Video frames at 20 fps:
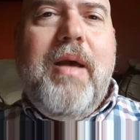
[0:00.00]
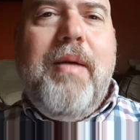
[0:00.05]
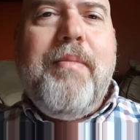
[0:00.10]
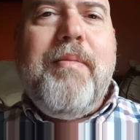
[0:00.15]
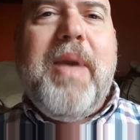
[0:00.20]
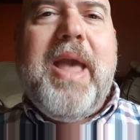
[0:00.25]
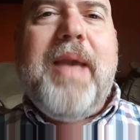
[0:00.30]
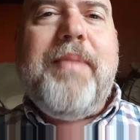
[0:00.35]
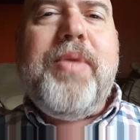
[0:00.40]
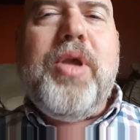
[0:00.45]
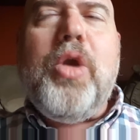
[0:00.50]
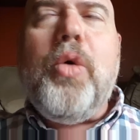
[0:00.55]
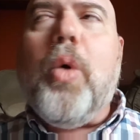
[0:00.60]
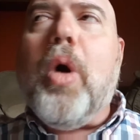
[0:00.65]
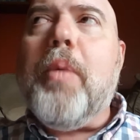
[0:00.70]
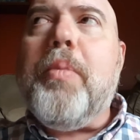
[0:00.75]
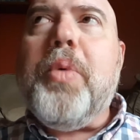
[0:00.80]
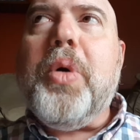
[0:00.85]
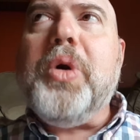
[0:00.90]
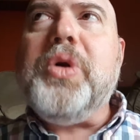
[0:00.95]
Maybe you
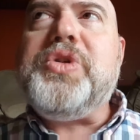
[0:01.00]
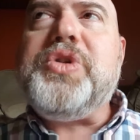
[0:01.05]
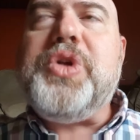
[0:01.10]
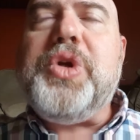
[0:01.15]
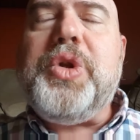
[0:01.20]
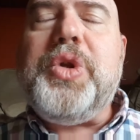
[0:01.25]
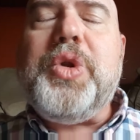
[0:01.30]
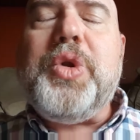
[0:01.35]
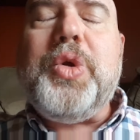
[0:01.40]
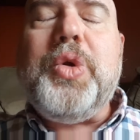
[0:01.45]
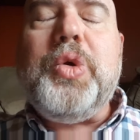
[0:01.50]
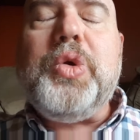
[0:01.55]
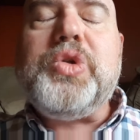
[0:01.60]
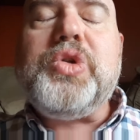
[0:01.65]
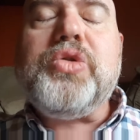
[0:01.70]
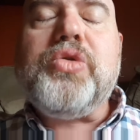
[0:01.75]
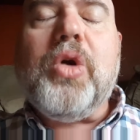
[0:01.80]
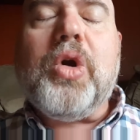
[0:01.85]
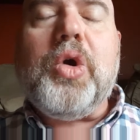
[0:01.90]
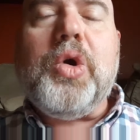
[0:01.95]
are a person who
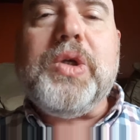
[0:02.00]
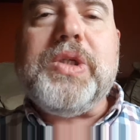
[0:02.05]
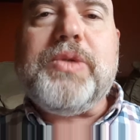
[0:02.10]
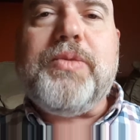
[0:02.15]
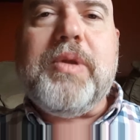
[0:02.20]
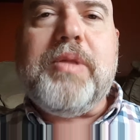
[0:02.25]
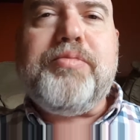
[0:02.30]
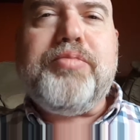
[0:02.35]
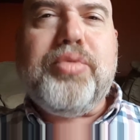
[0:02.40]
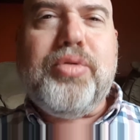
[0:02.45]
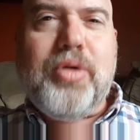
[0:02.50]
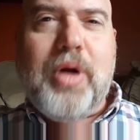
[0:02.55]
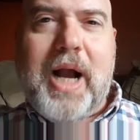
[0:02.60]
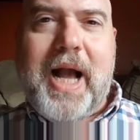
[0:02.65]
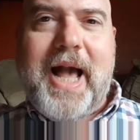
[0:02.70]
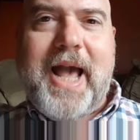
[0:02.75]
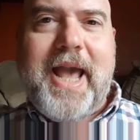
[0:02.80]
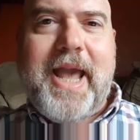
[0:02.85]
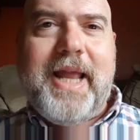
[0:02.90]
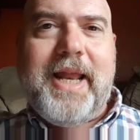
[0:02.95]
struggles with
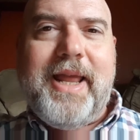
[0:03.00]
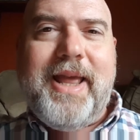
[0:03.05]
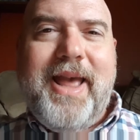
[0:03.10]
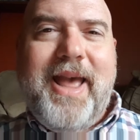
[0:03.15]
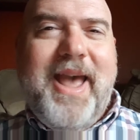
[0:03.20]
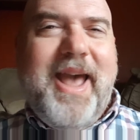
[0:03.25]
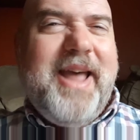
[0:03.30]
pride,